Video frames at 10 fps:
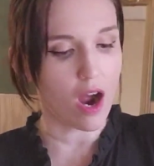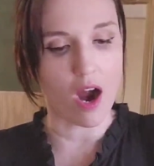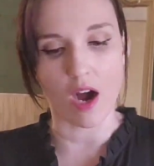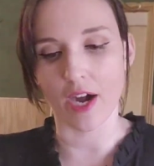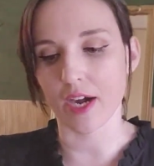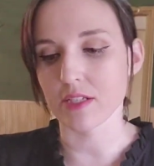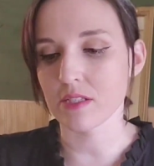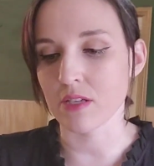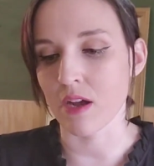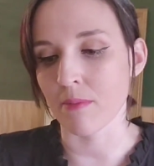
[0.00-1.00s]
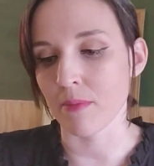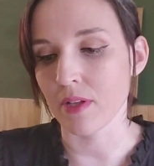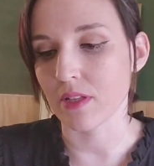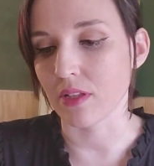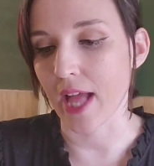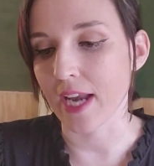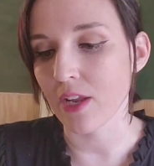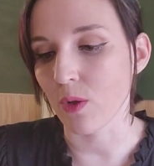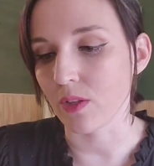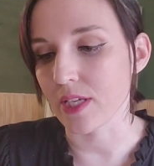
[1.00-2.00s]
are some
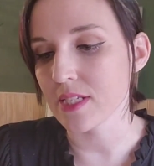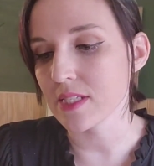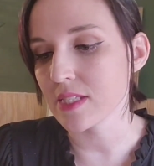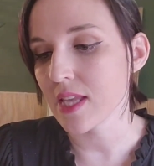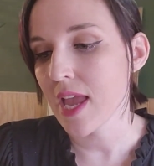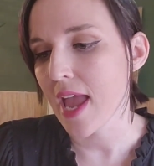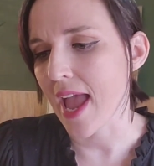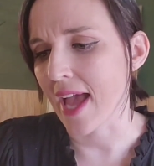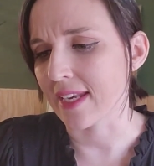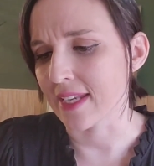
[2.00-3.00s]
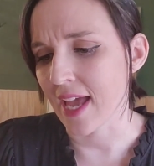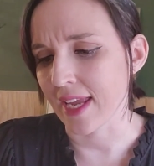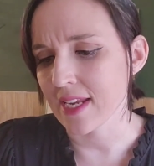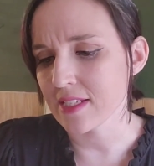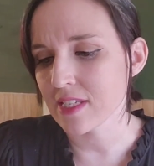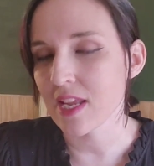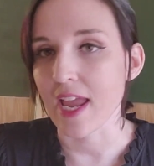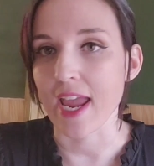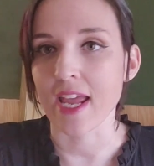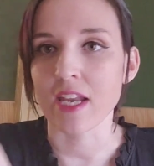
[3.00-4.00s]
gladiolus at night,
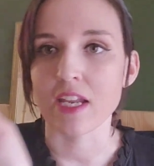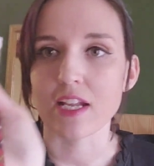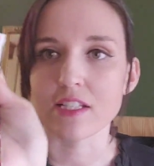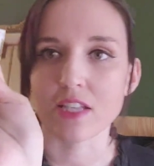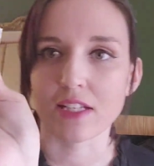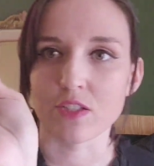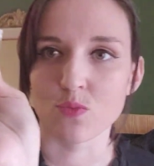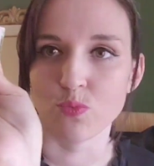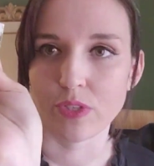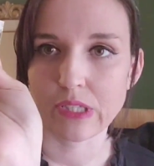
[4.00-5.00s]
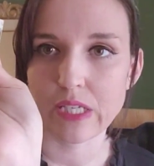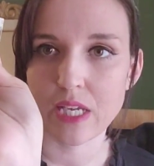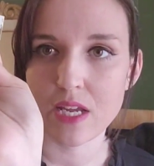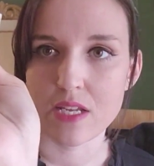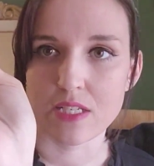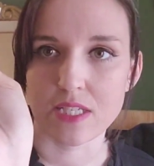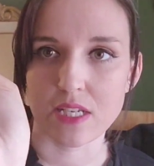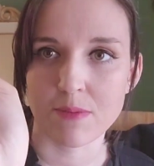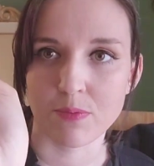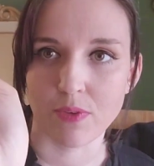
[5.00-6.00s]
and it's like this really
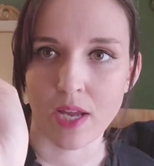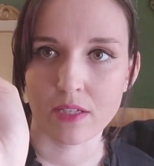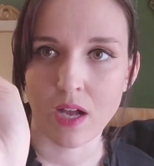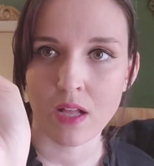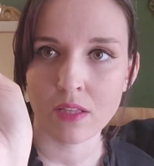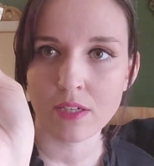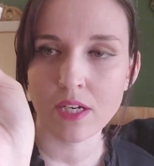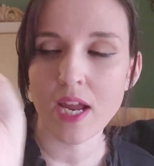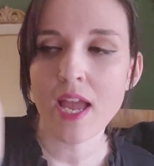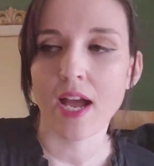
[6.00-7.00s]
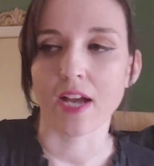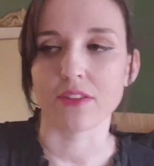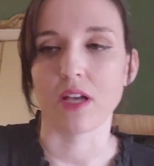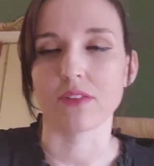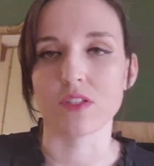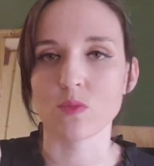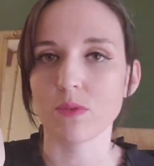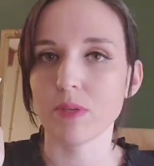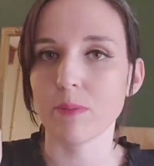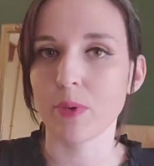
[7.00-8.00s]
deep red color. I thought this
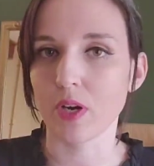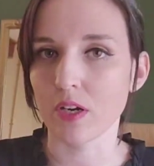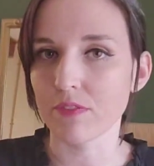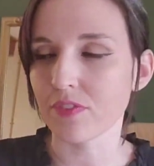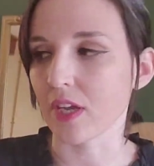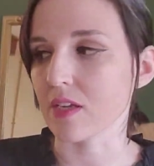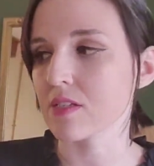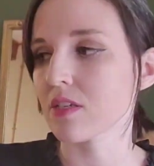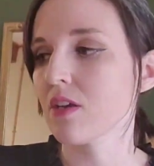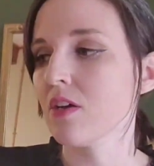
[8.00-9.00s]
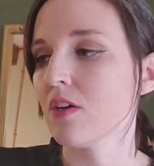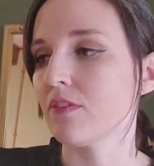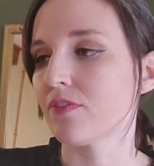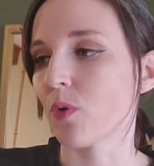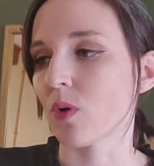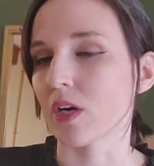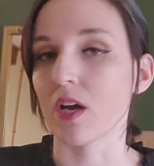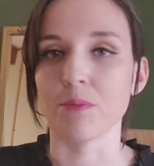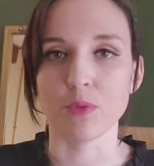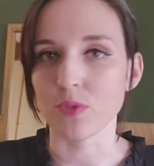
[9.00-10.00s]
would be perfect for
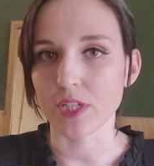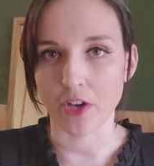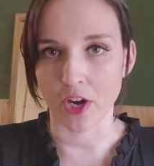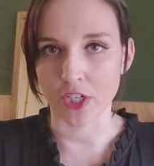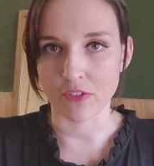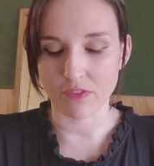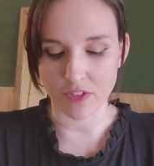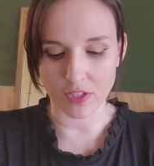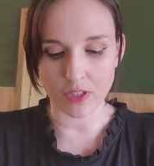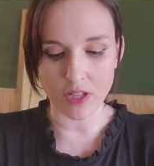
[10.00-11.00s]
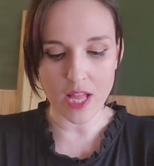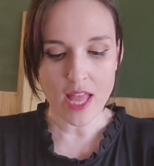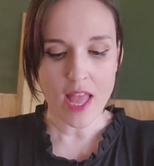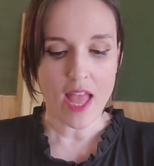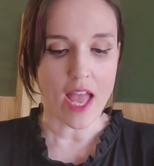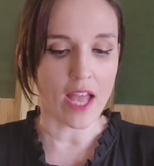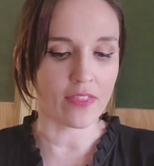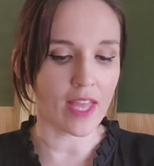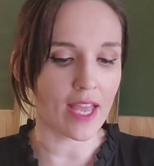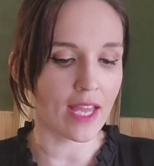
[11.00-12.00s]
a moody garden feel. And
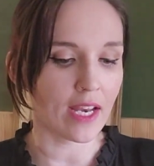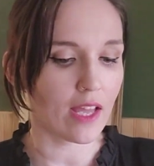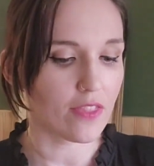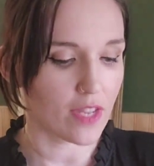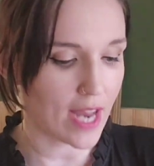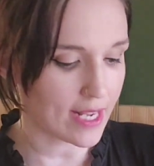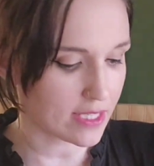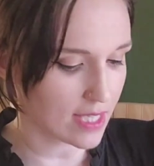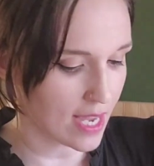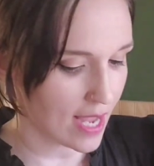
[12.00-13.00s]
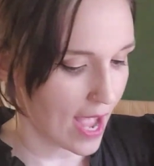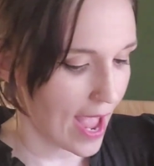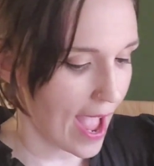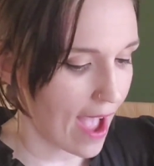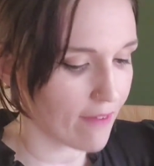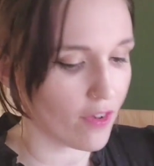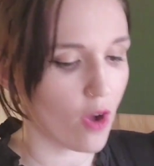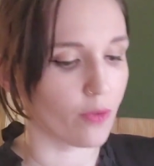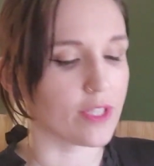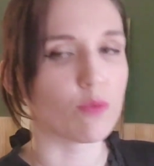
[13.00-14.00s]
then the next thing I have,
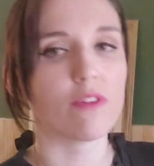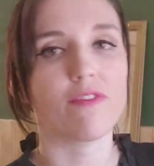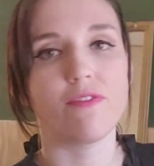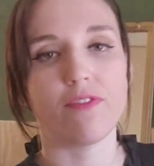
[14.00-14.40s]
oh, these were